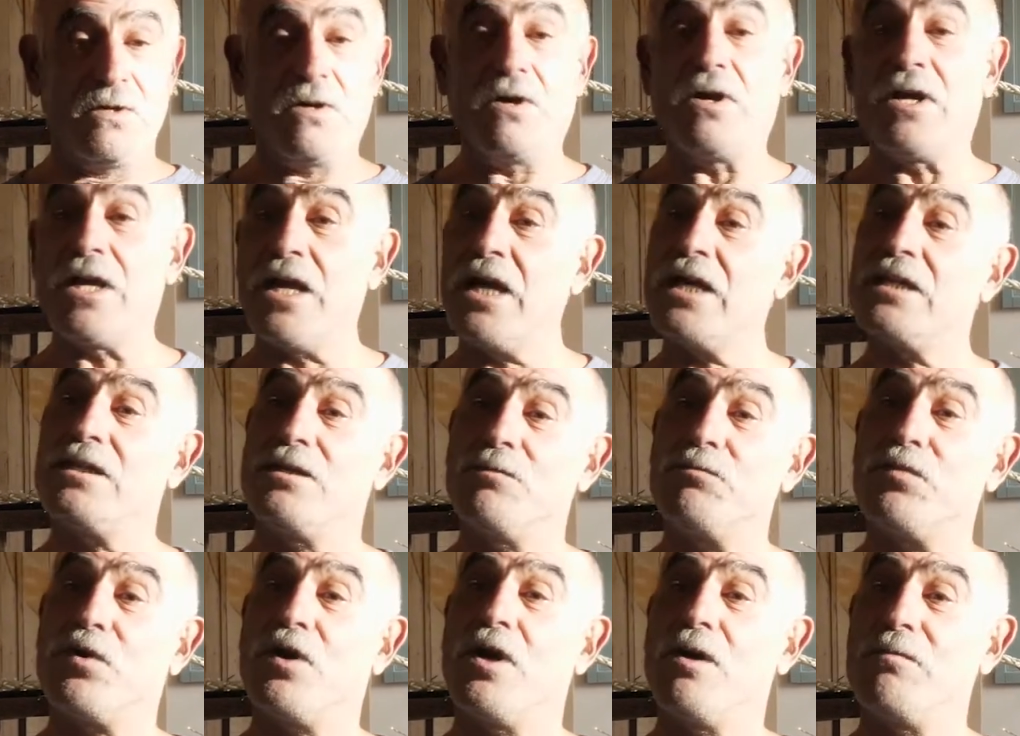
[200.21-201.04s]
I had the
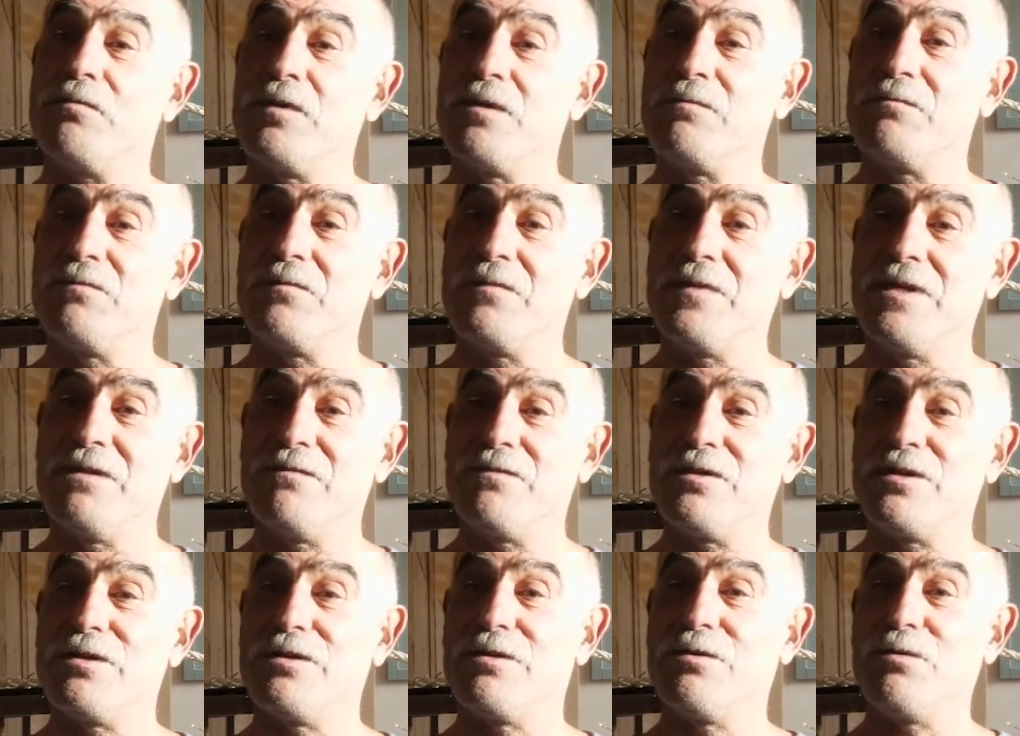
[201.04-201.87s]
problem
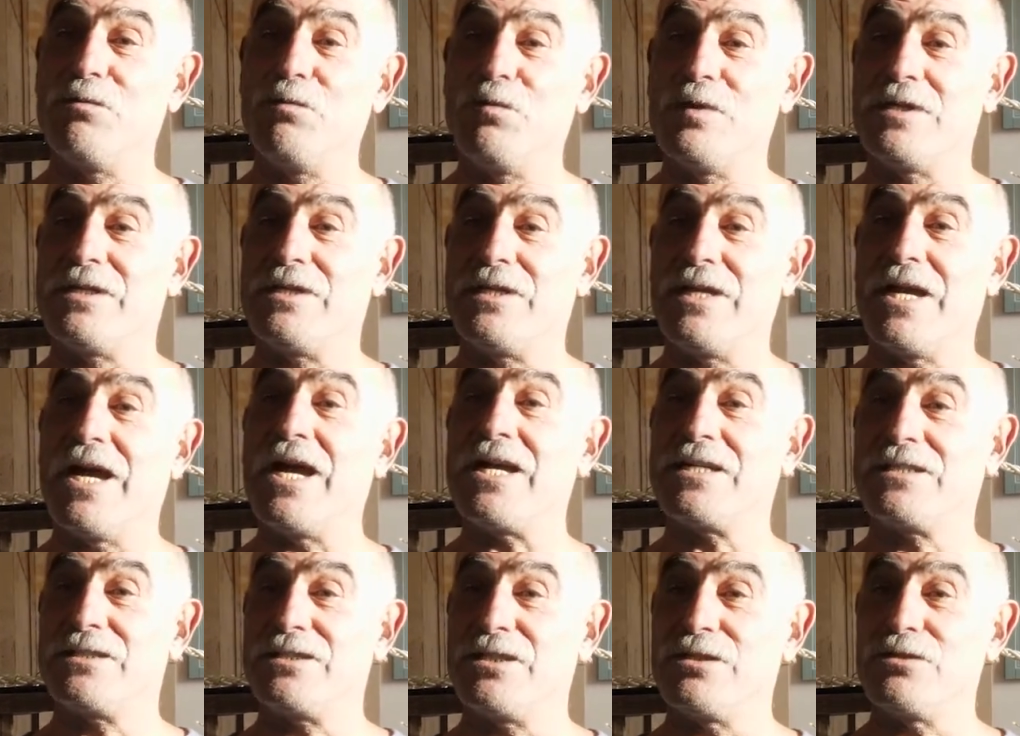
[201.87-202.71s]
even with the
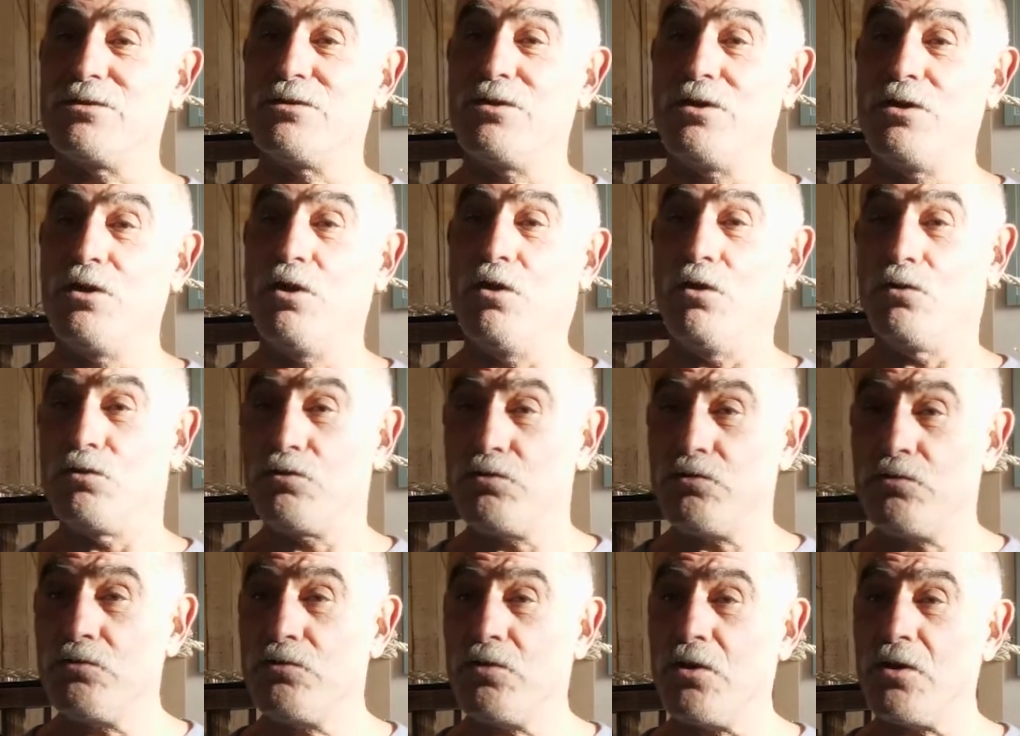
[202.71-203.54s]
accent I
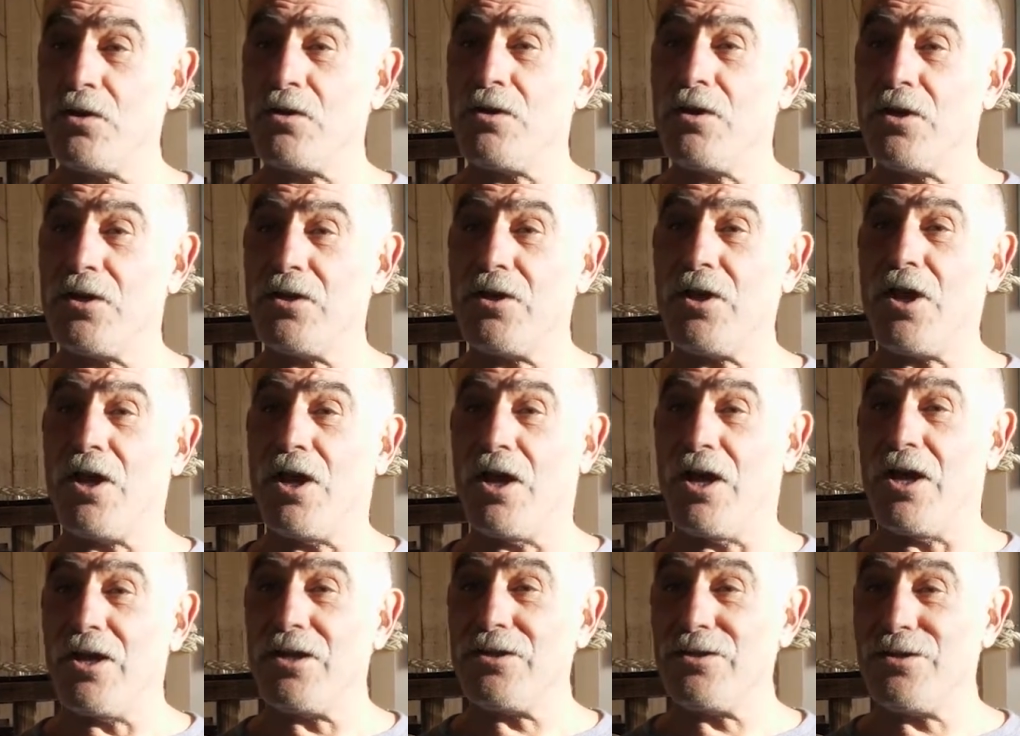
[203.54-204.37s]
used to talk like
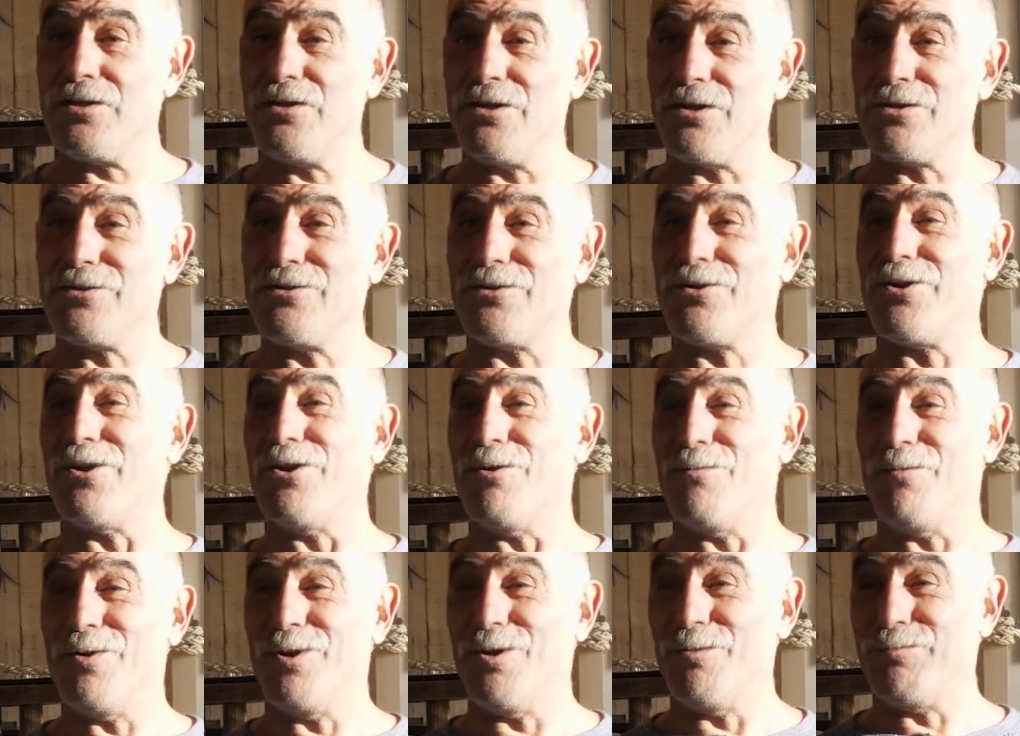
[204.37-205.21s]
that, like the
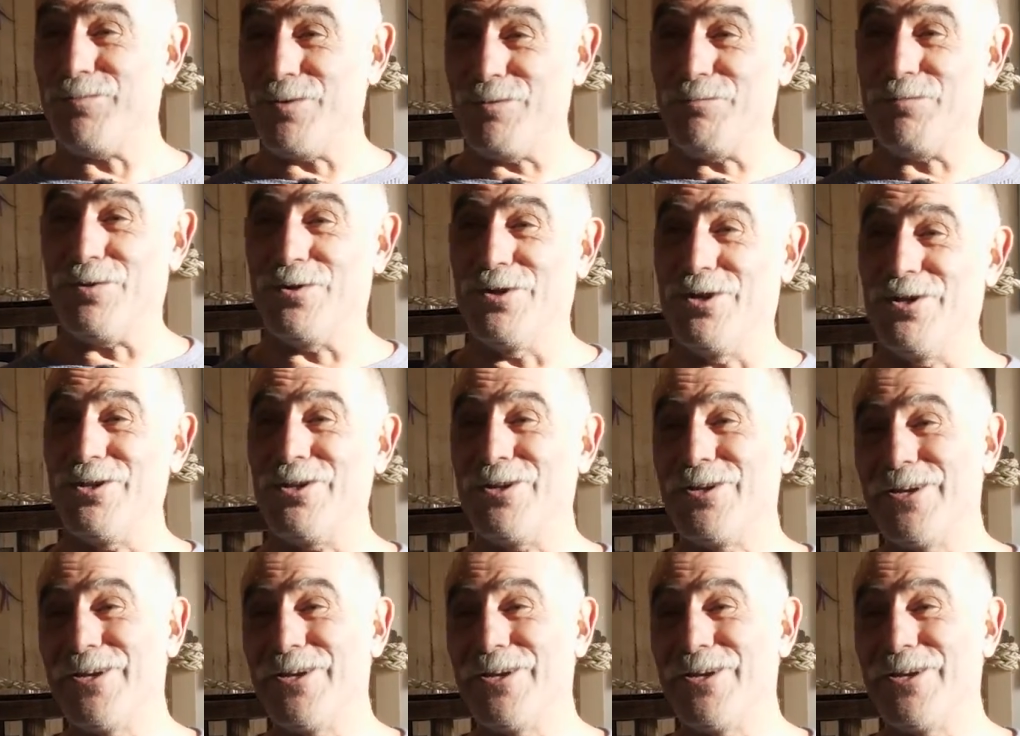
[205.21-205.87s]
Connemara people,